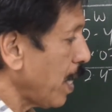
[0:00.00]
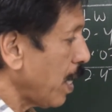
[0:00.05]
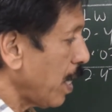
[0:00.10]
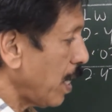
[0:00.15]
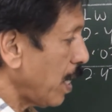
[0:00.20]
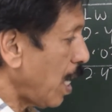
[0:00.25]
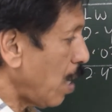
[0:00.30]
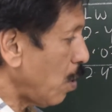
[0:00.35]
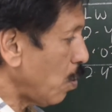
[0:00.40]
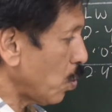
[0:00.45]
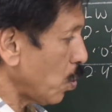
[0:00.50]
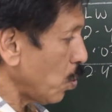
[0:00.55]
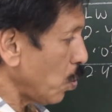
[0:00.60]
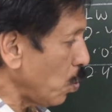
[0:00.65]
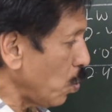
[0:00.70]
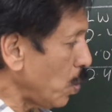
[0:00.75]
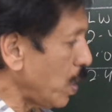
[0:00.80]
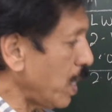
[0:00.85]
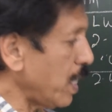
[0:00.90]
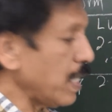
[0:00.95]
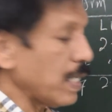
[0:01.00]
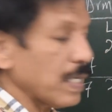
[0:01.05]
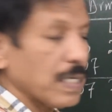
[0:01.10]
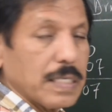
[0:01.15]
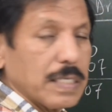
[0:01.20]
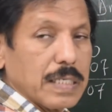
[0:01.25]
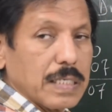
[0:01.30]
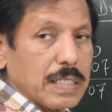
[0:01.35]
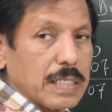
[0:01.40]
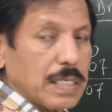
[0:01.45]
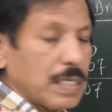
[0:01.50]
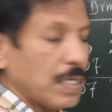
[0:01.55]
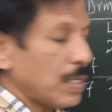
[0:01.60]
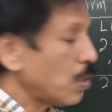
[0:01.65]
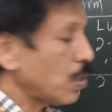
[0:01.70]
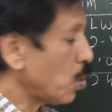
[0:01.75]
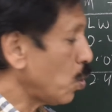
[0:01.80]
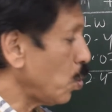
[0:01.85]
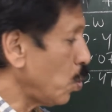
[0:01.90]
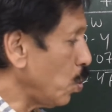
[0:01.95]
Now to do
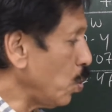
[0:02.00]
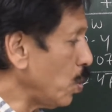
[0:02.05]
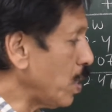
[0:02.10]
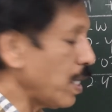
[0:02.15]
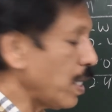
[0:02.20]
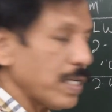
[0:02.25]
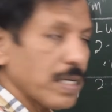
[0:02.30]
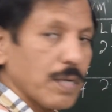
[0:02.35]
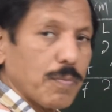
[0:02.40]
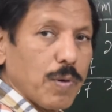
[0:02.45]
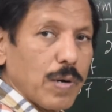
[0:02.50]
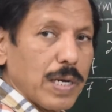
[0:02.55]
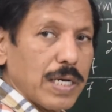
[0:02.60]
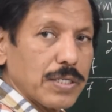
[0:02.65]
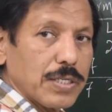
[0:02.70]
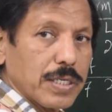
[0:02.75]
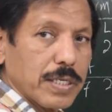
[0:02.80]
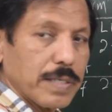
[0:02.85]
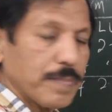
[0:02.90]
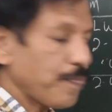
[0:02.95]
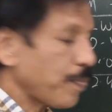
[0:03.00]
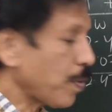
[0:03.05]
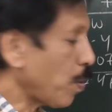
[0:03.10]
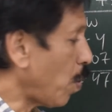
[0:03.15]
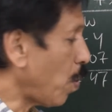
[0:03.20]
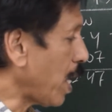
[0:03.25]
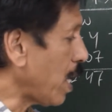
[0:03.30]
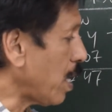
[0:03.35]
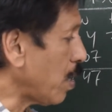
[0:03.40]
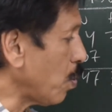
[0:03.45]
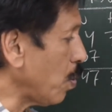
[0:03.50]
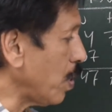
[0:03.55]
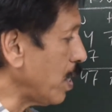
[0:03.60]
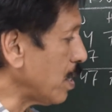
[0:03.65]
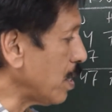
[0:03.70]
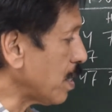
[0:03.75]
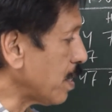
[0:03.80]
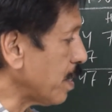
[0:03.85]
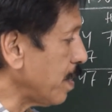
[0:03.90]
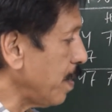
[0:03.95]
the interpolation, what I do
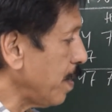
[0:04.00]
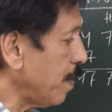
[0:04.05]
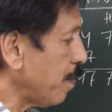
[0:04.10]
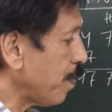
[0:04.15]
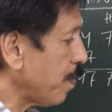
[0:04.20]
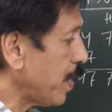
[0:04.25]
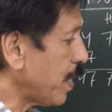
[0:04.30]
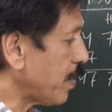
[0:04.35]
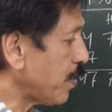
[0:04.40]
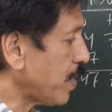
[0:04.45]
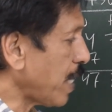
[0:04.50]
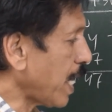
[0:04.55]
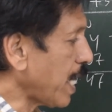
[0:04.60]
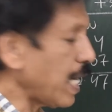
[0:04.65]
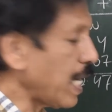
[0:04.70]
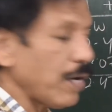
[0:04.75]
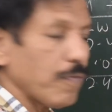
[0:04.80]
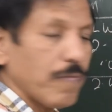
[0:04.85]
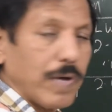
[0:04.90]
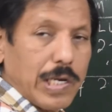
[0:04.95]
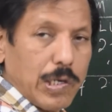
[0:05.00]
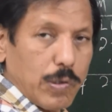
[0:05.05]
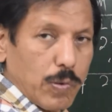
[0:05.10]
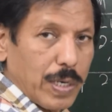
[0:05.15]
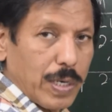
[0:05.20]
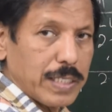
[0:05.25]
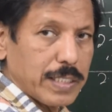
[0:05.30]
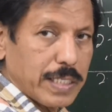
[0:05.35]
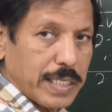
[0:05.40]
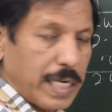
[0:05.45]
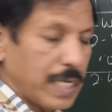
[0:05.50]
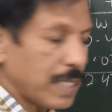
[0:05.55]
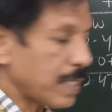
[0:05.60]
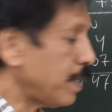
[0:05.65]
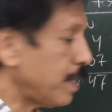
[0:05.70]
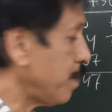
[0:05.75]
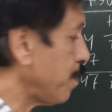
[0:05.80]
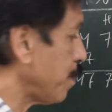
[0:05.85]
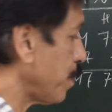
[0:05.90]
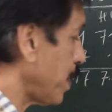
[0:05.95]
is, the second value I take,
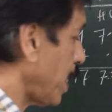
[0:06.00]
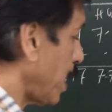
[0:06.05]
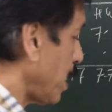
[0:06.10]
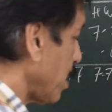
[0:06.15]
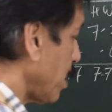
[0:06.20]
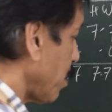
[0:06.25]
that is